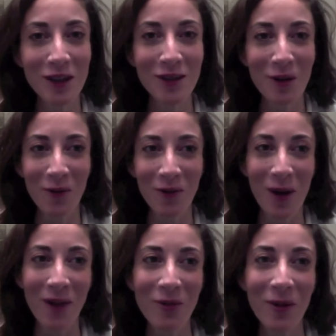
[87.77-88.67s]
So if you
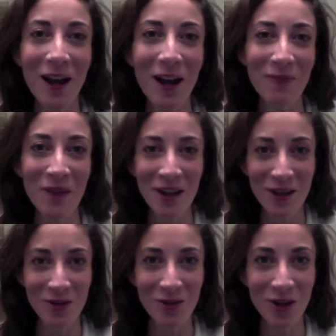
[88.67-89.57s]
haven't read it,
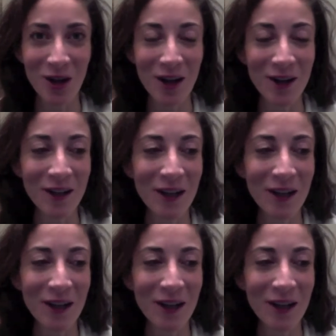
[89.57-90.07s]
you should.